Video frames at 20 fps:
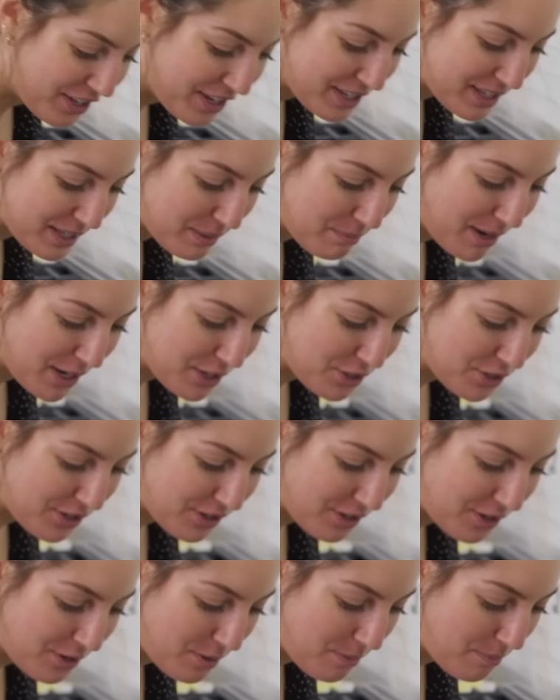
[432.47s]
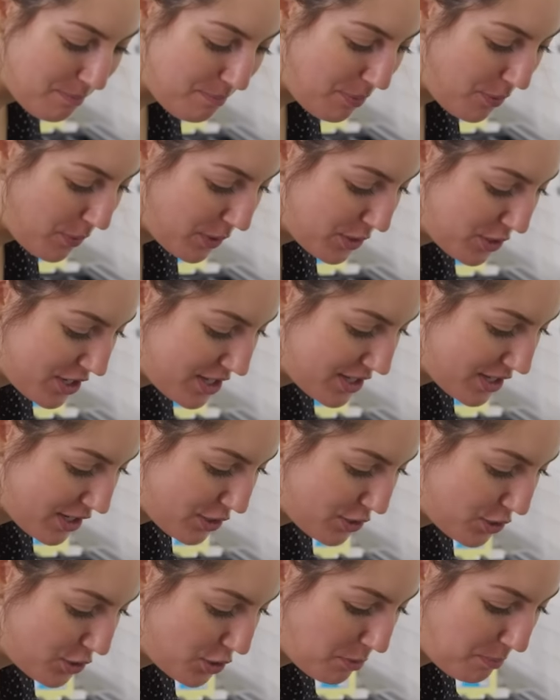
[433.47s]
This mushroom portions
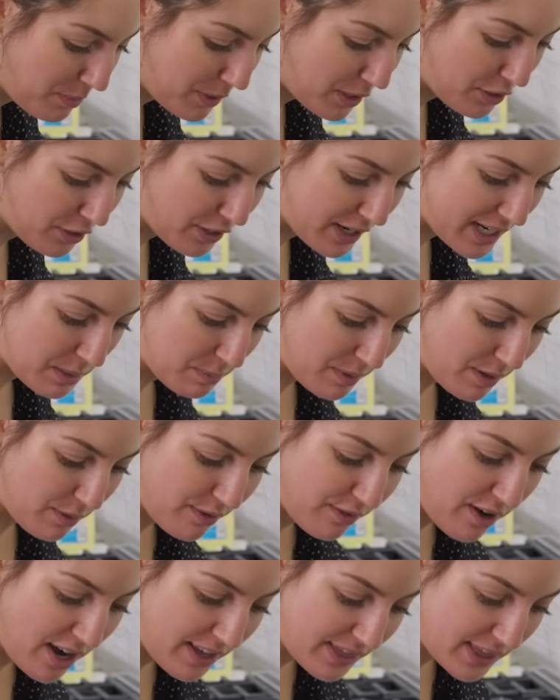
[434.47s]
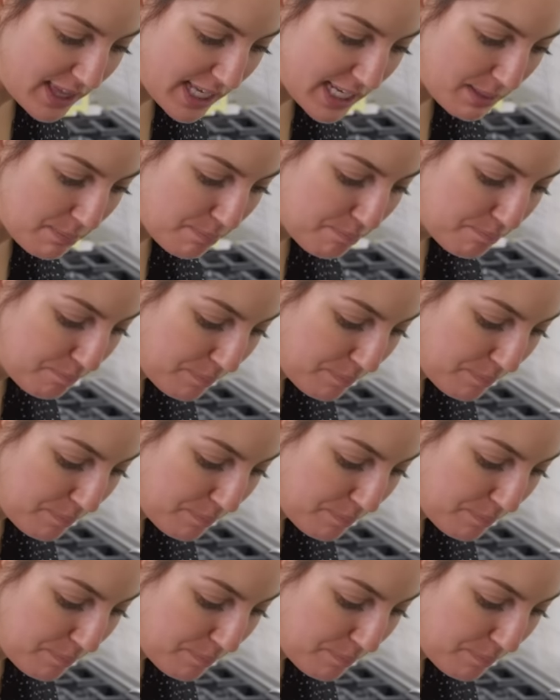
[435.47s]
are super crispy. We've got this